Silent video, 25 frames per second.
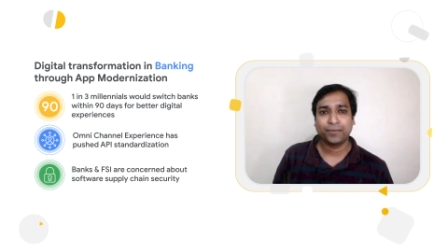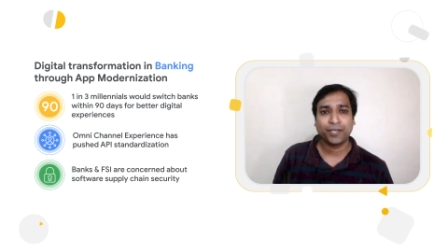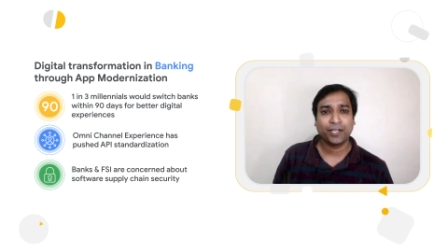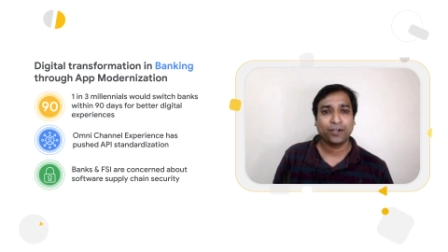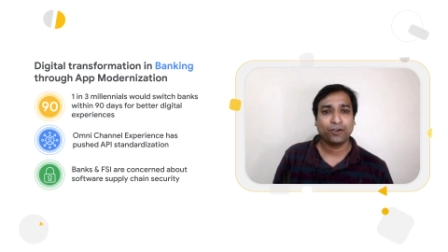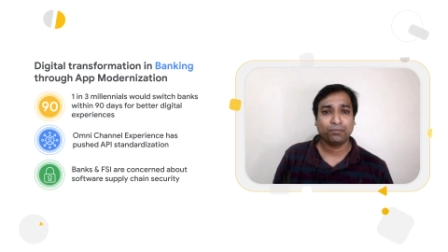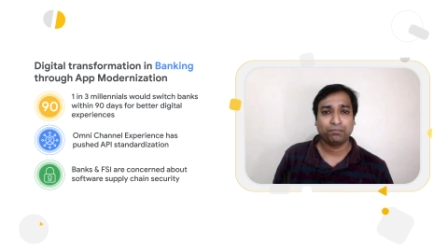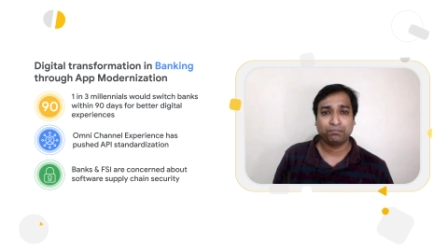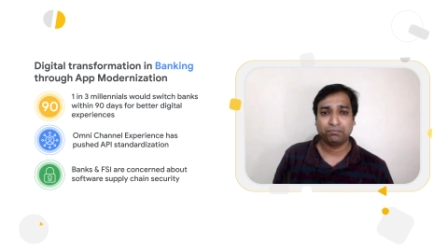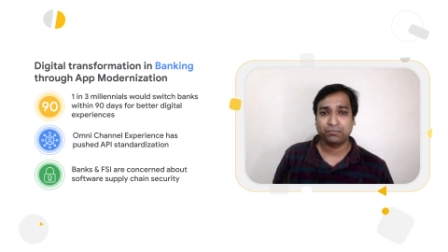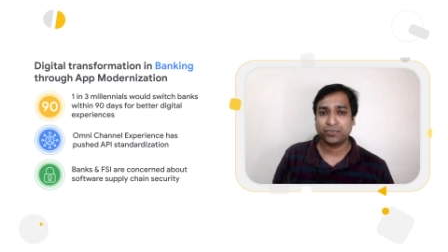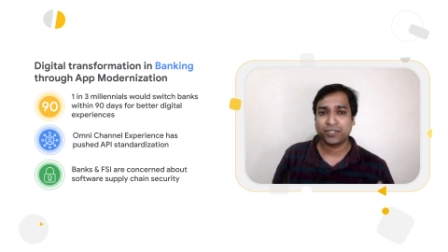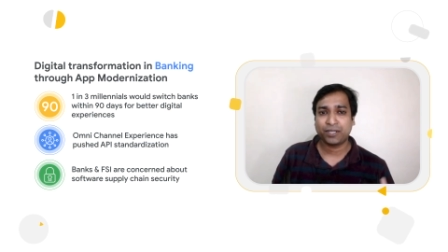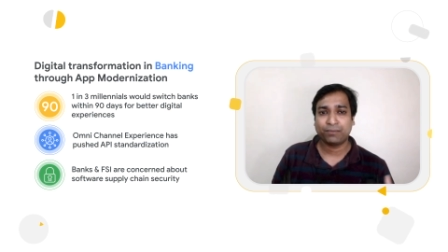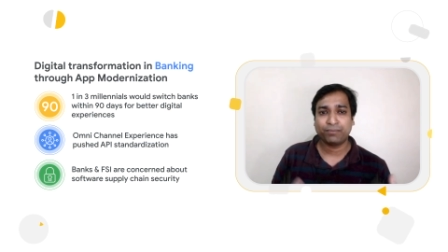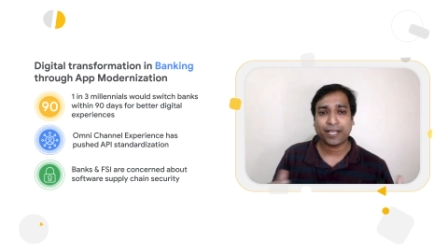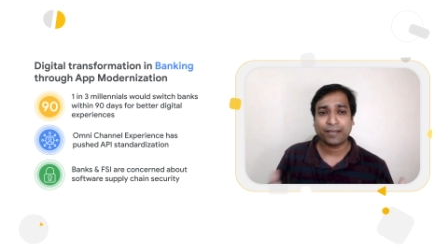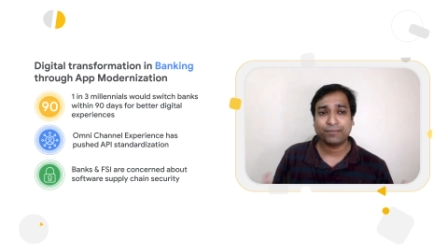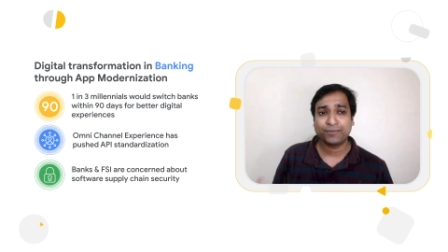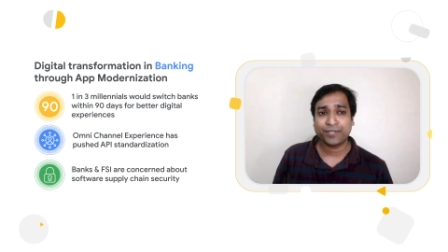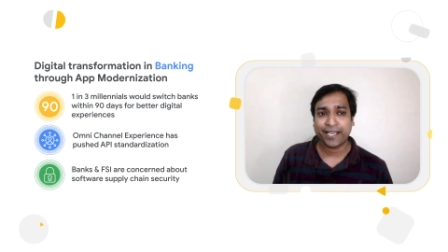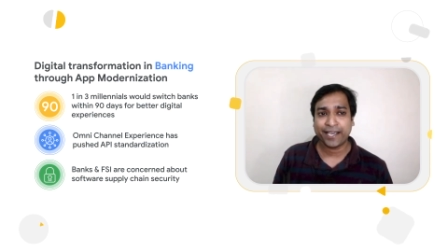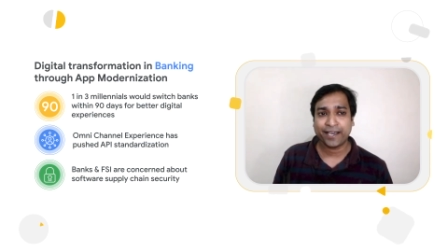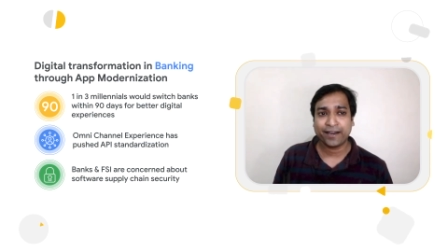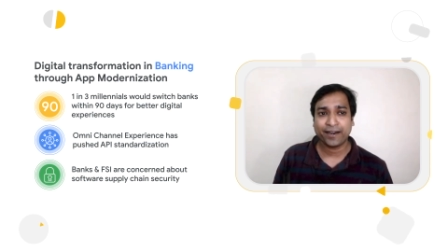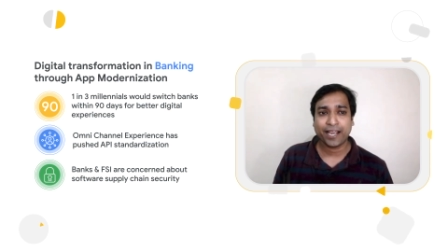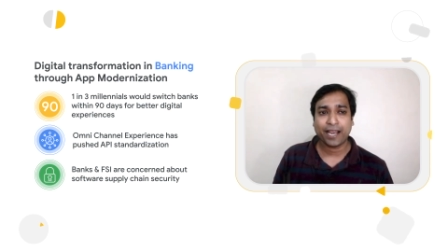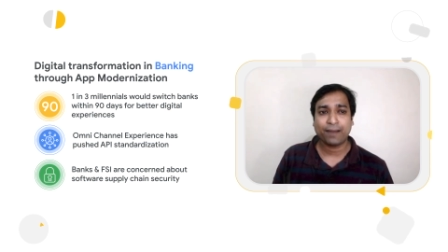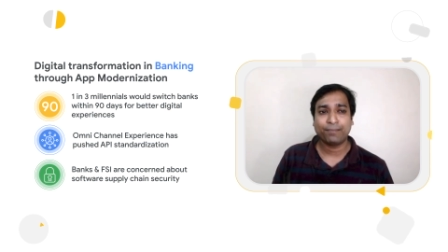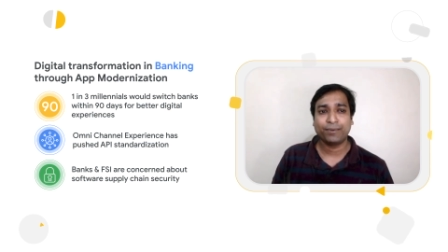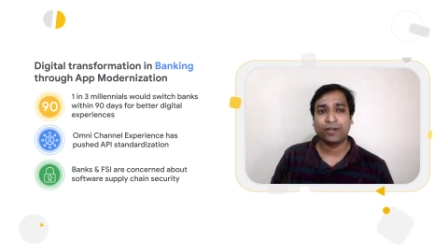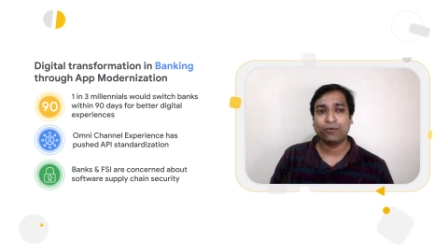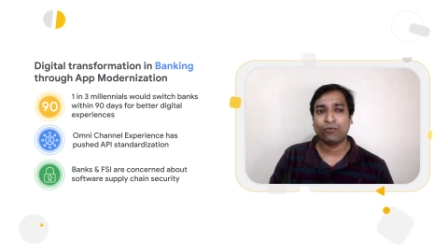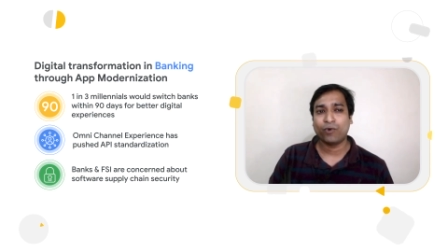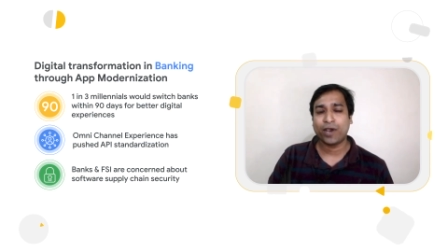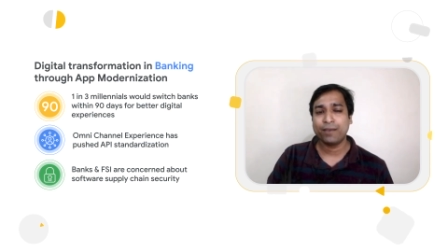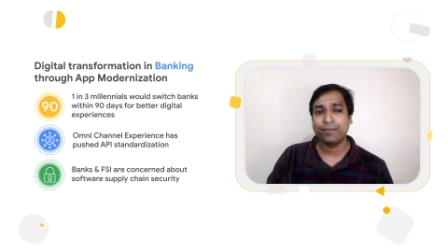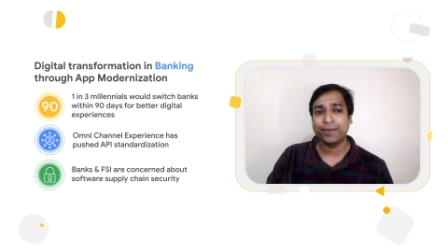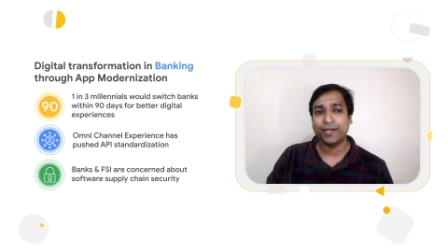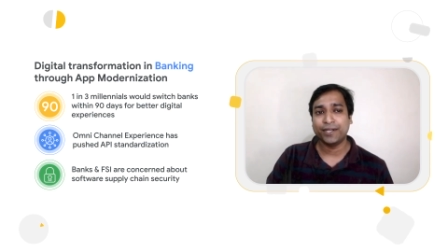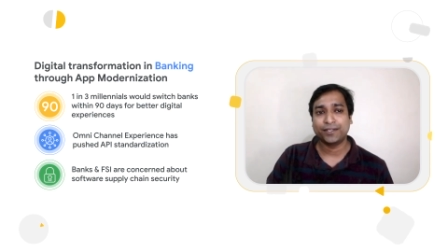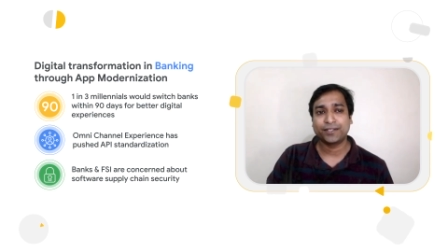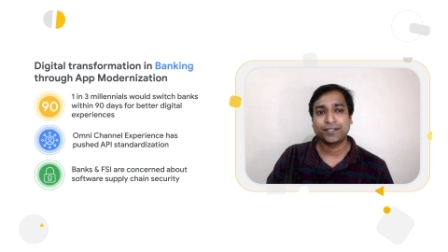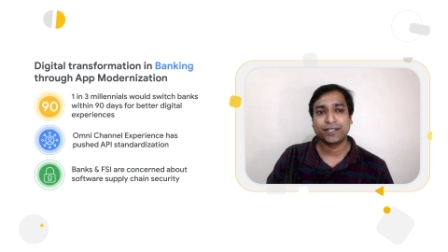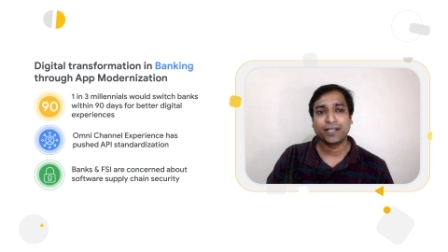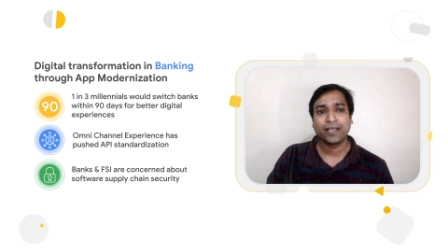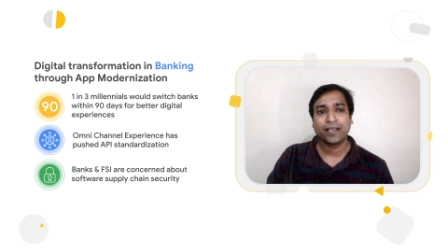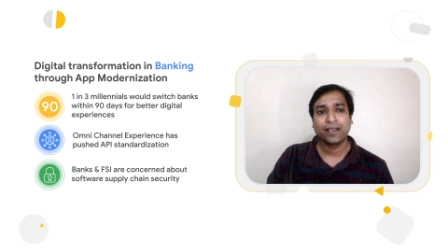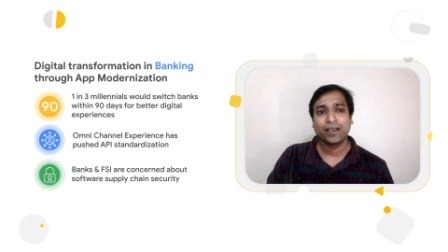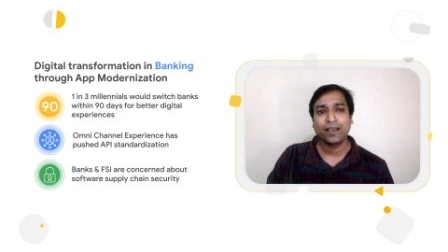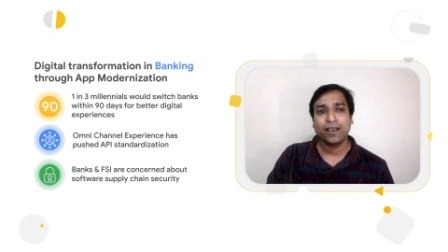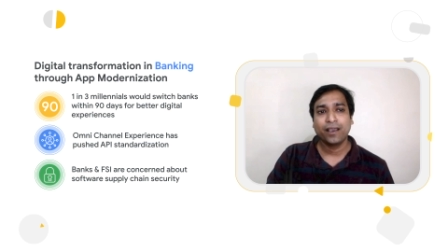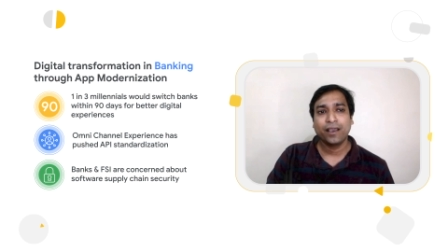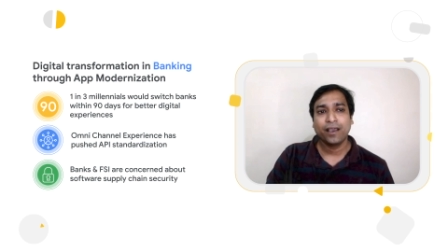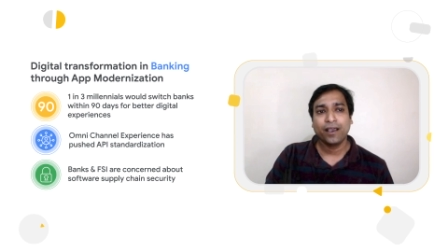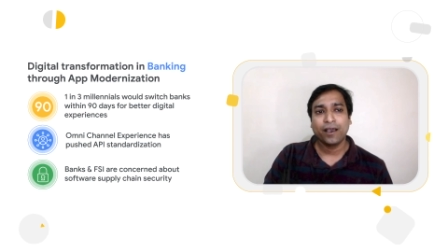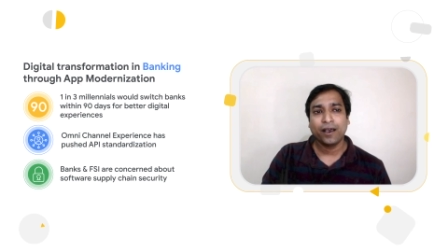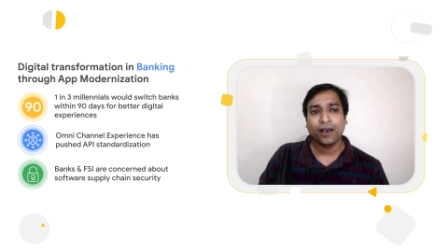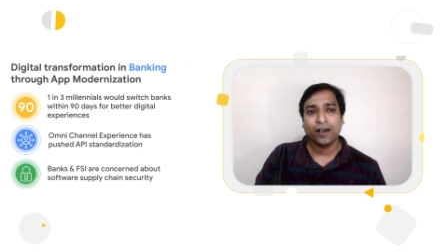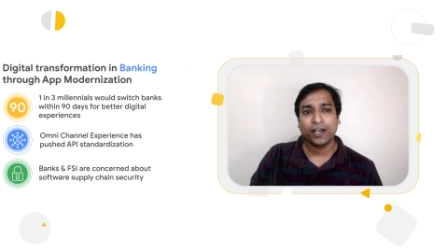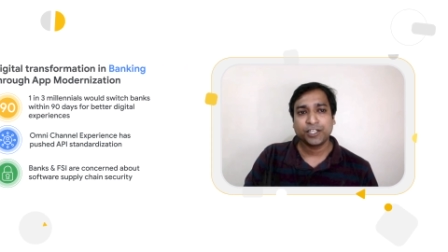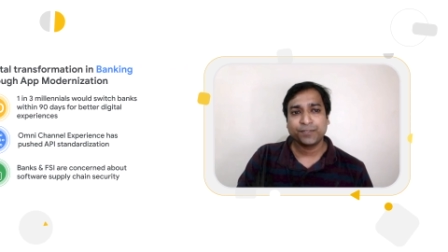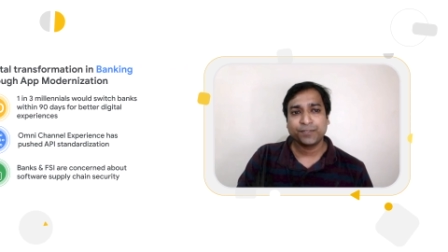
you know sometimes air-gapped environments. Uh,